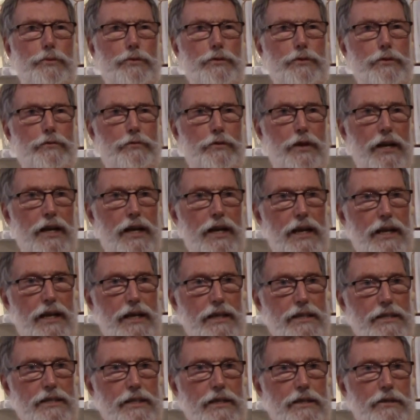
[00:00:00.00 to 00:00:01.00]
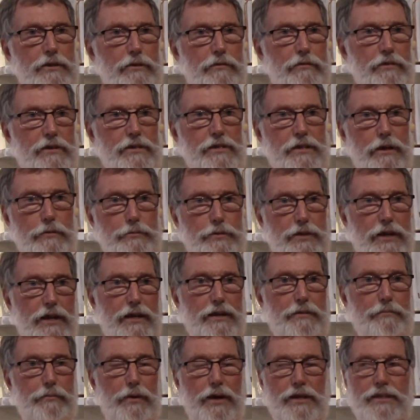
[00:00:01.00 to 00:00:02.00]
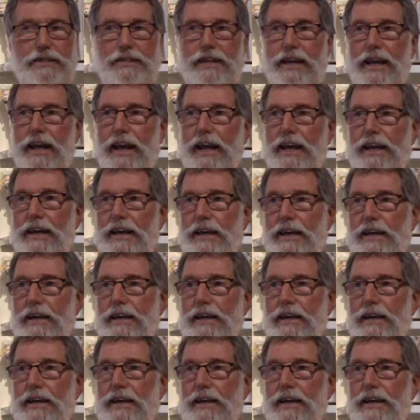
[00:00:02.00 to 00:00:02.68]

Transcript: beautifully leads into the subject by saying,